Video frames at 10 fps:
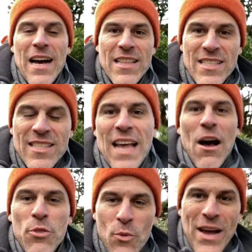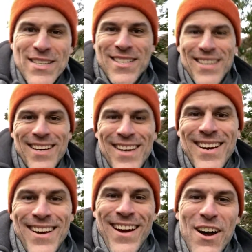in the southwest
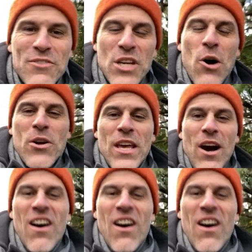of Tokyo.